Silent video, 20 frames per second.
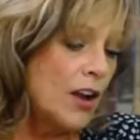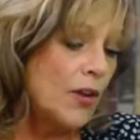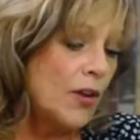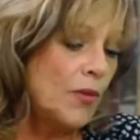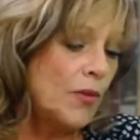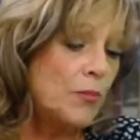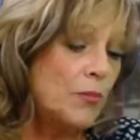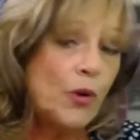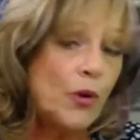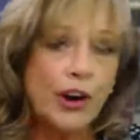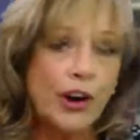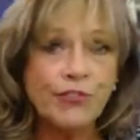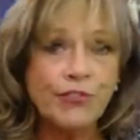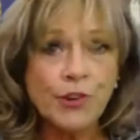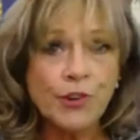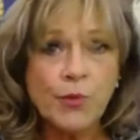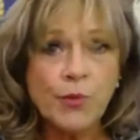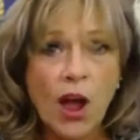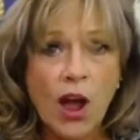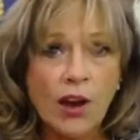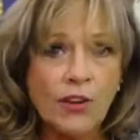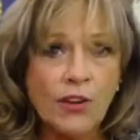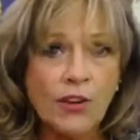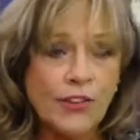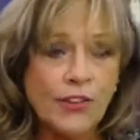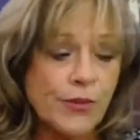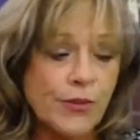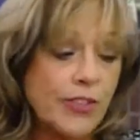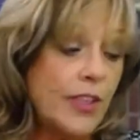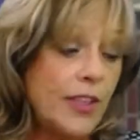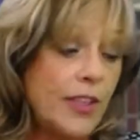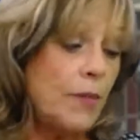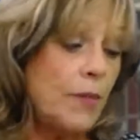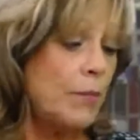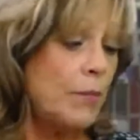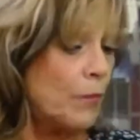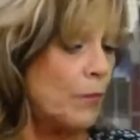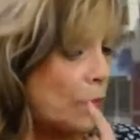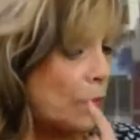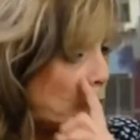More for rockers,
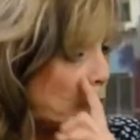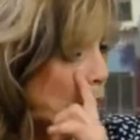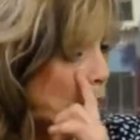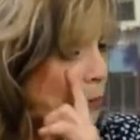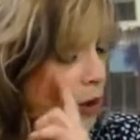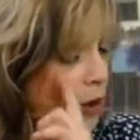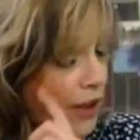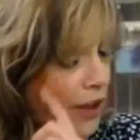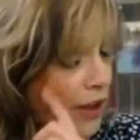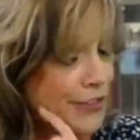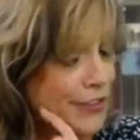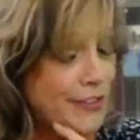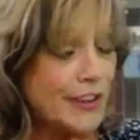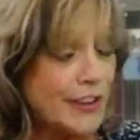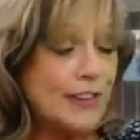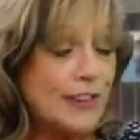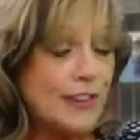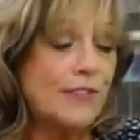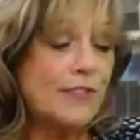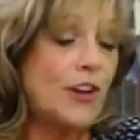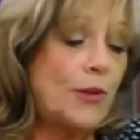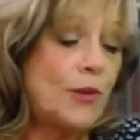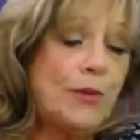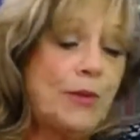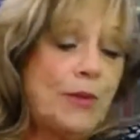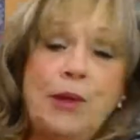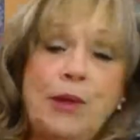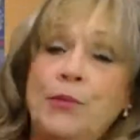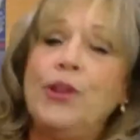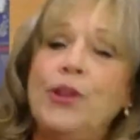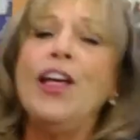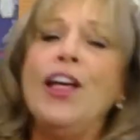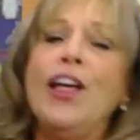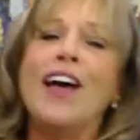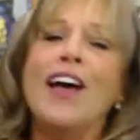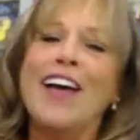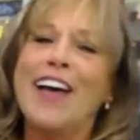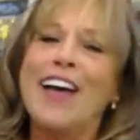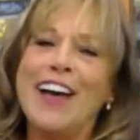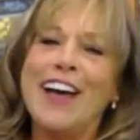Boston of all people.
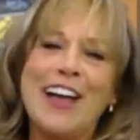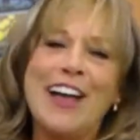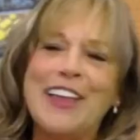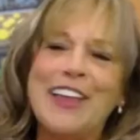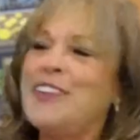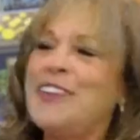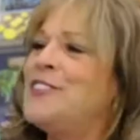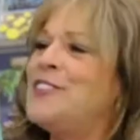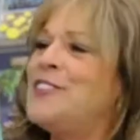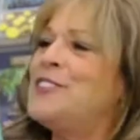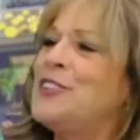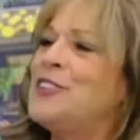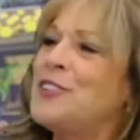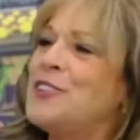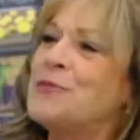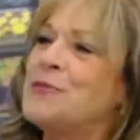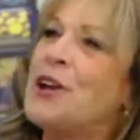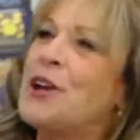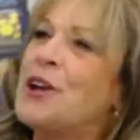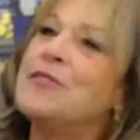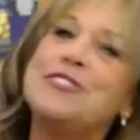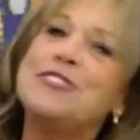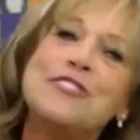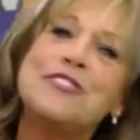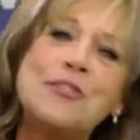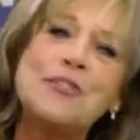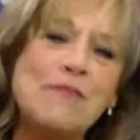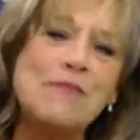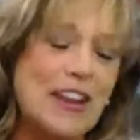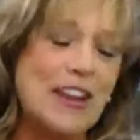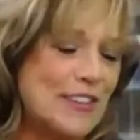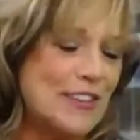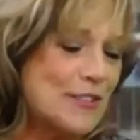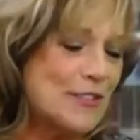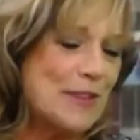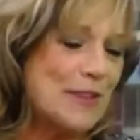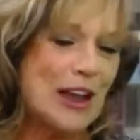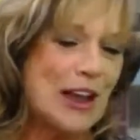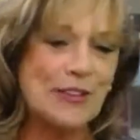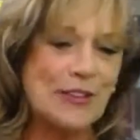Still, sometimes it just amazes
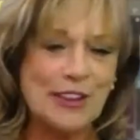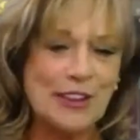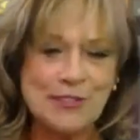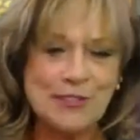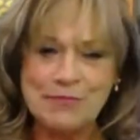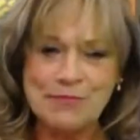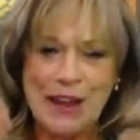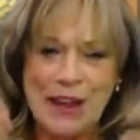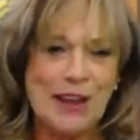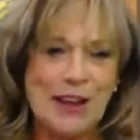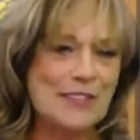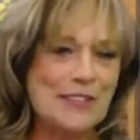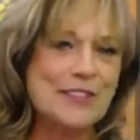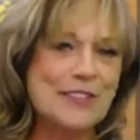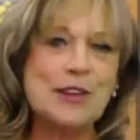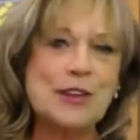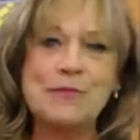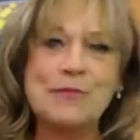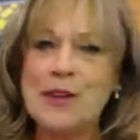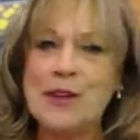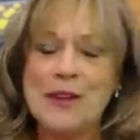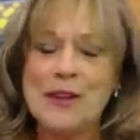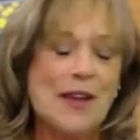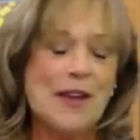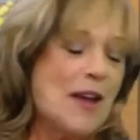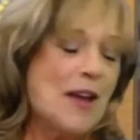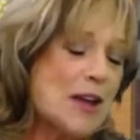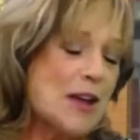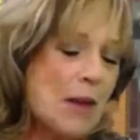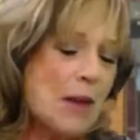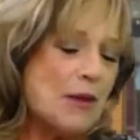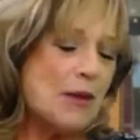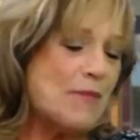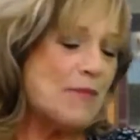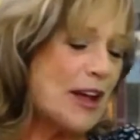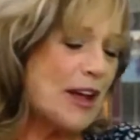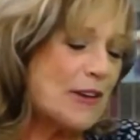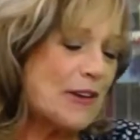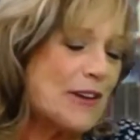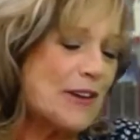me how these bands keep coming
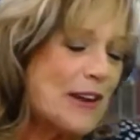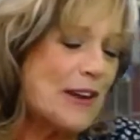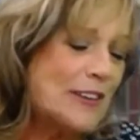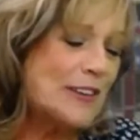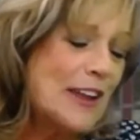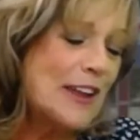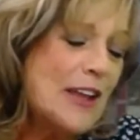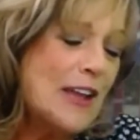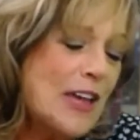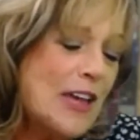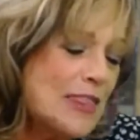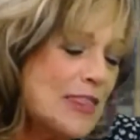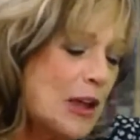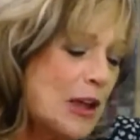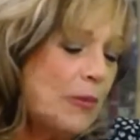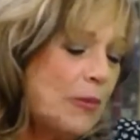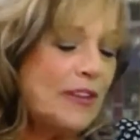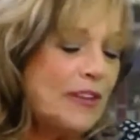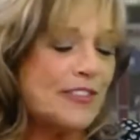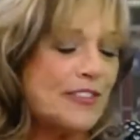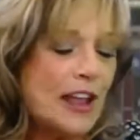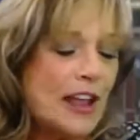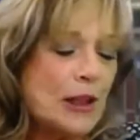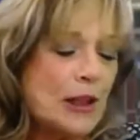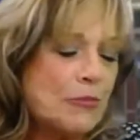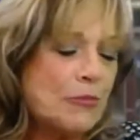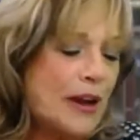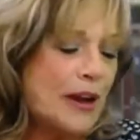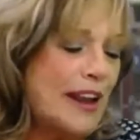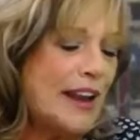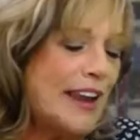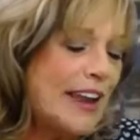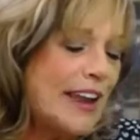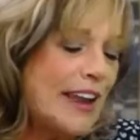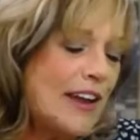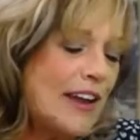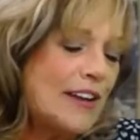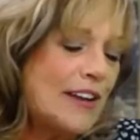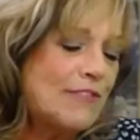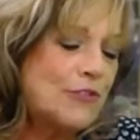back around. They'll be celebrating
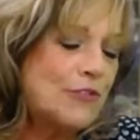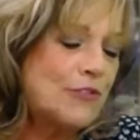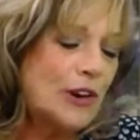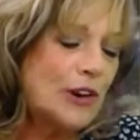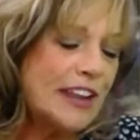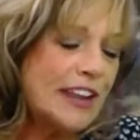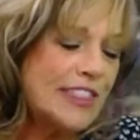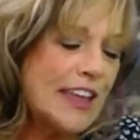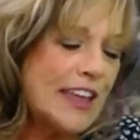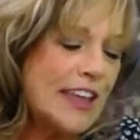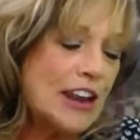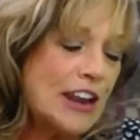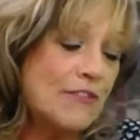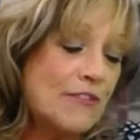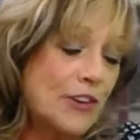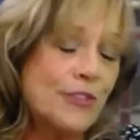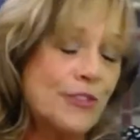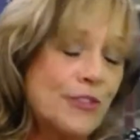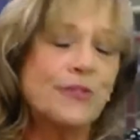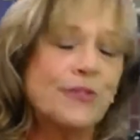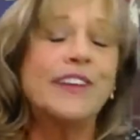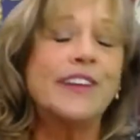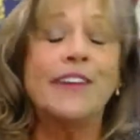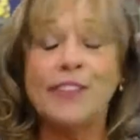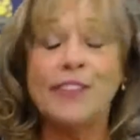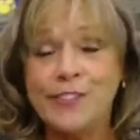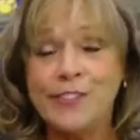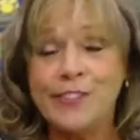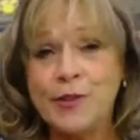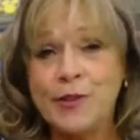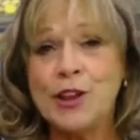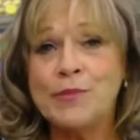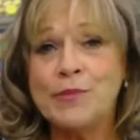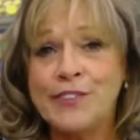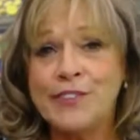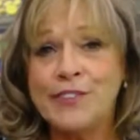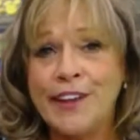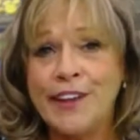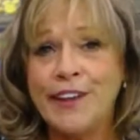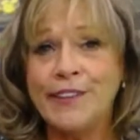a 40th anniversary. See what I'm
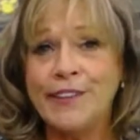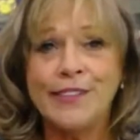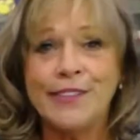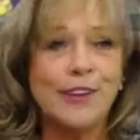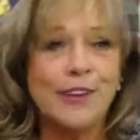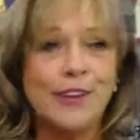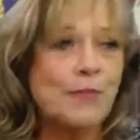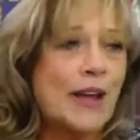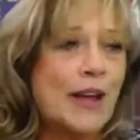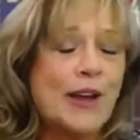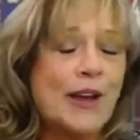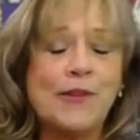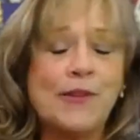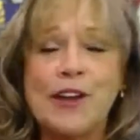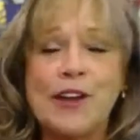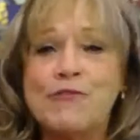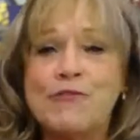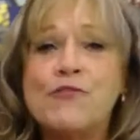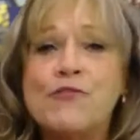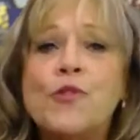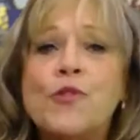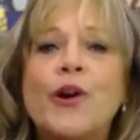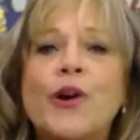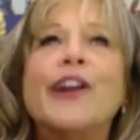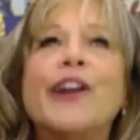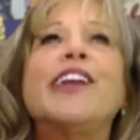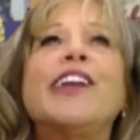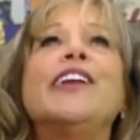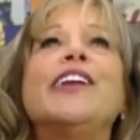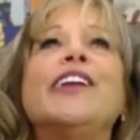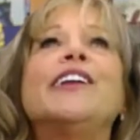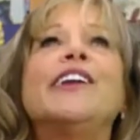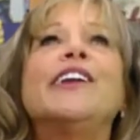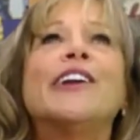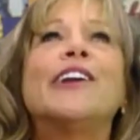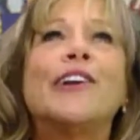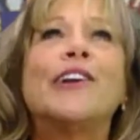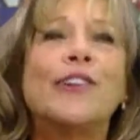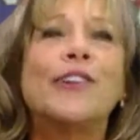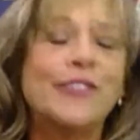saying? They're back around 40
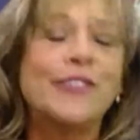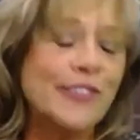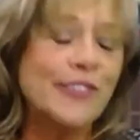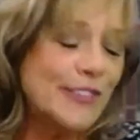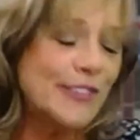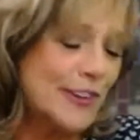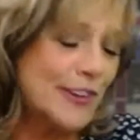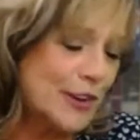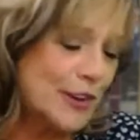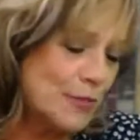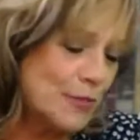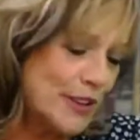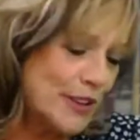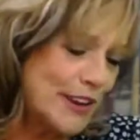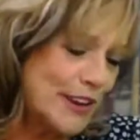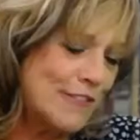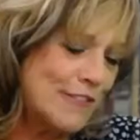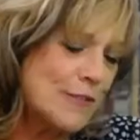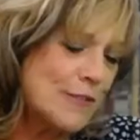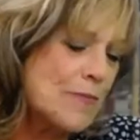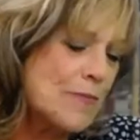years. It's hard to believe.